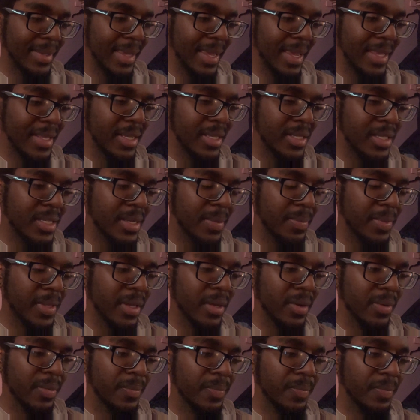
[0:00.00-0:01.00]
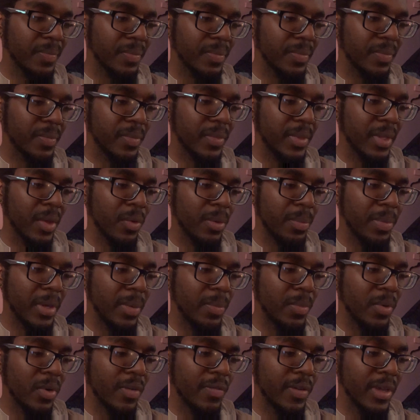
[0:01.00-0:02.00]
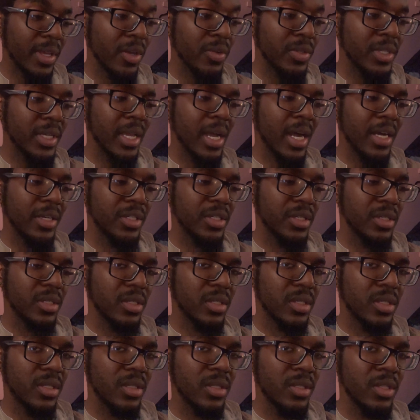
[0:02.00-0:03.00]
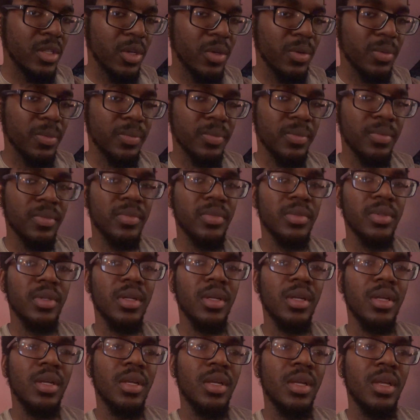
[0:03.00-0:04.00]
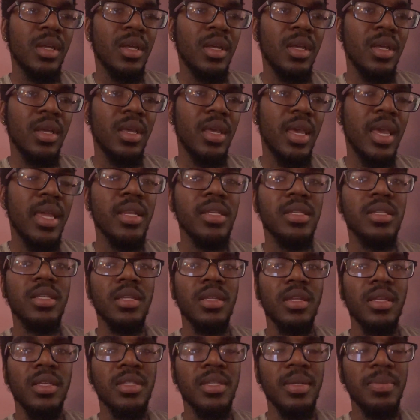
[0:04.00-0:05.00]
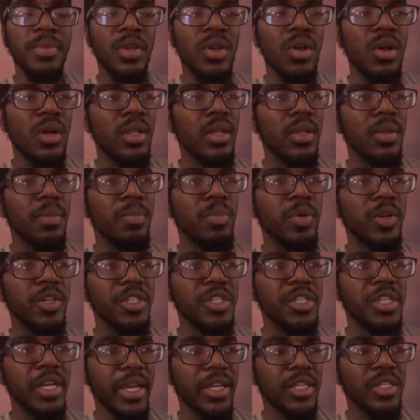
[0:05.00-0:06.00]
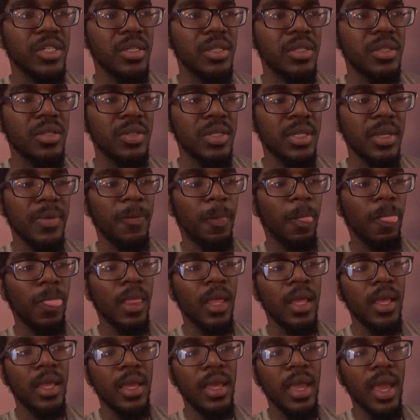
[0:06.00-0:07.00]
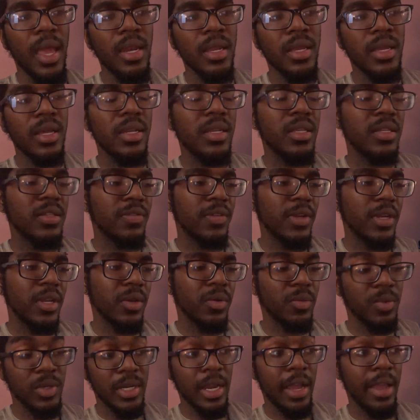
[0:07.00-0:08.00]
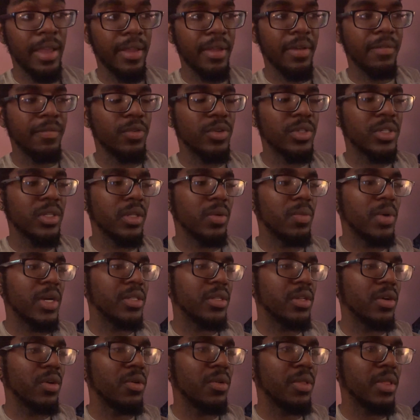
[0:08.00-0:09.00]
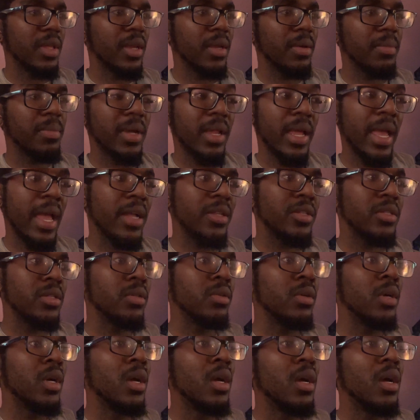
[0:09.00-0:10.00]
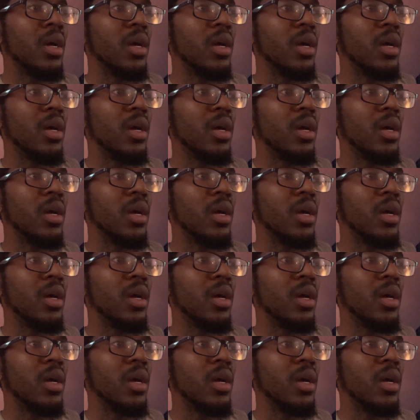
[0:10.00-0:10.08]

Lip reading: He did something that what people of a guilty conscience do, and it's something called projection. You see, Etika in his video, which I unfortunately watched the whole thing, but had to,